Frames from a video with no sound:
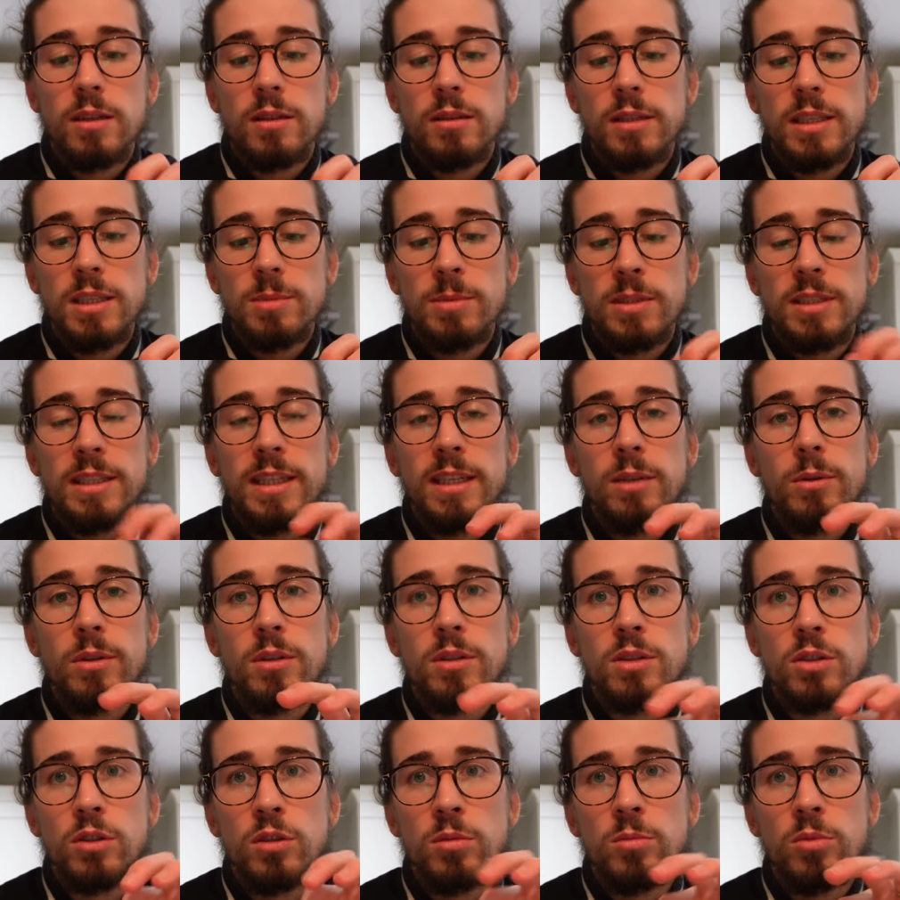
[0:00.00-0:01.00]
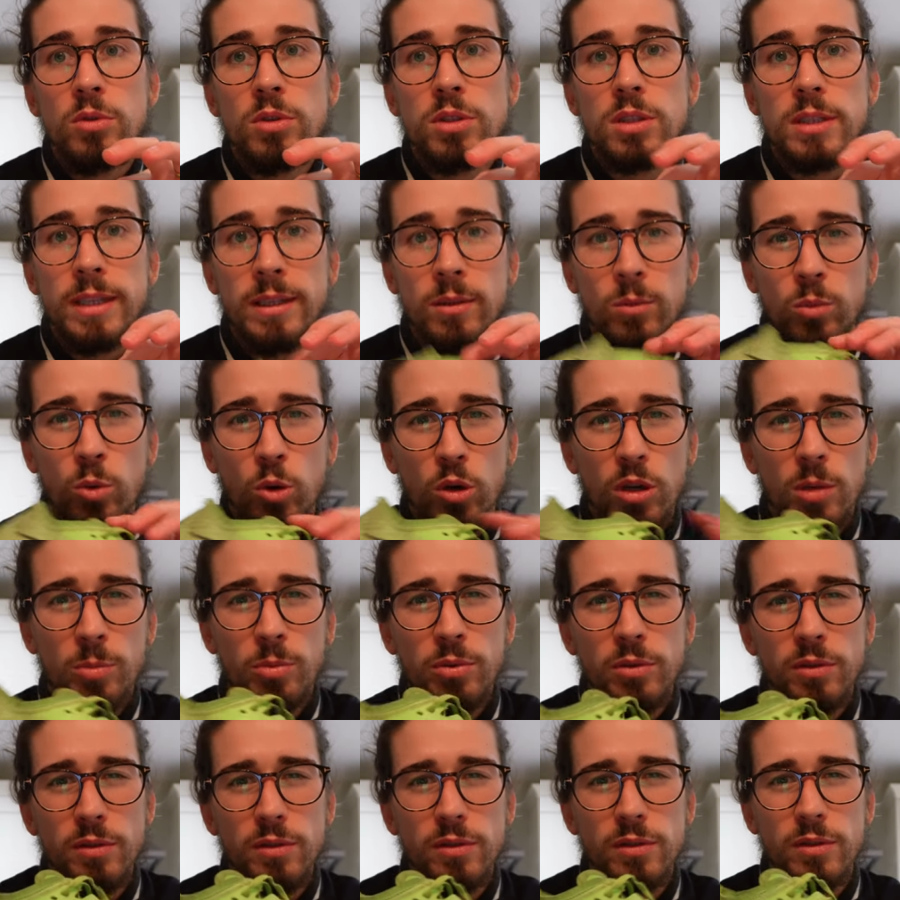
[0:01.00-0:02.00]
This material is almost like
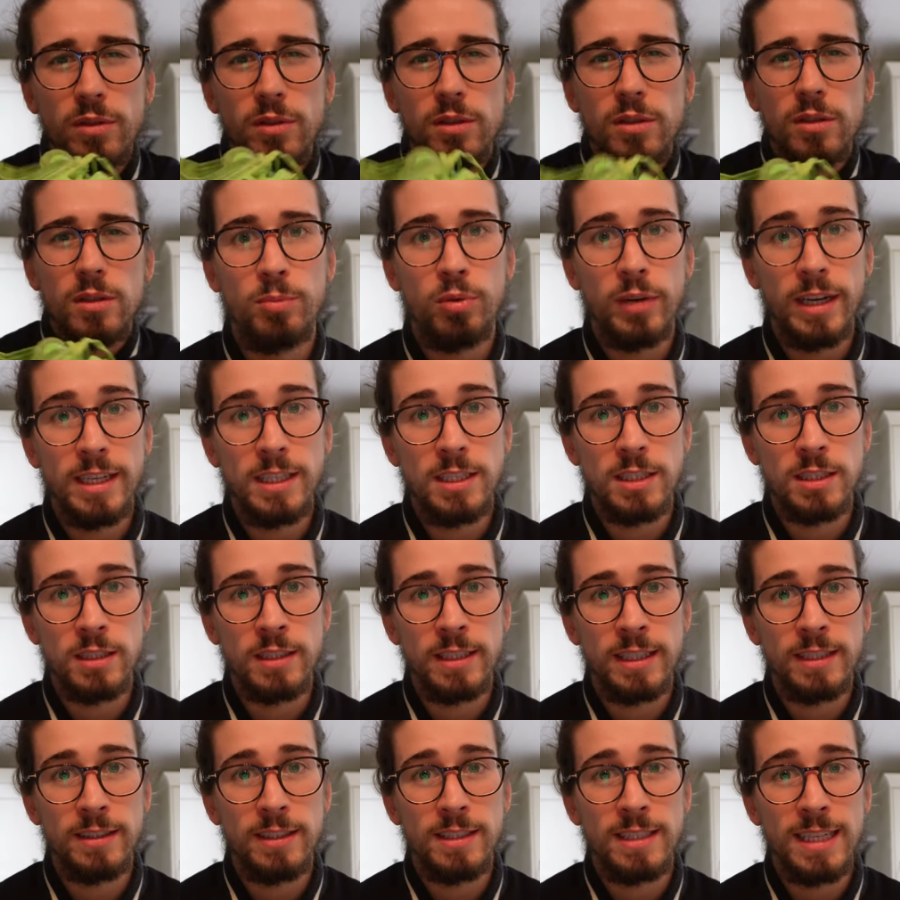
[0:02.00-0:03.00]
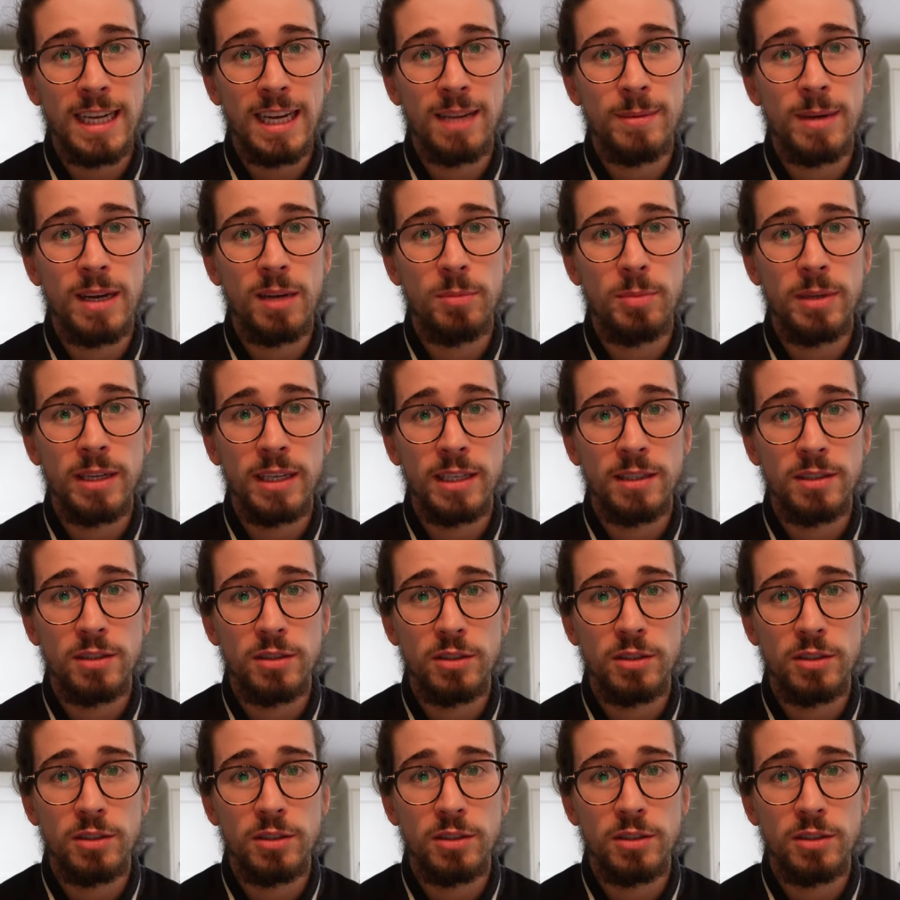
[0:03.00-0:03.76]
waterproof. Pricing at the time, I paid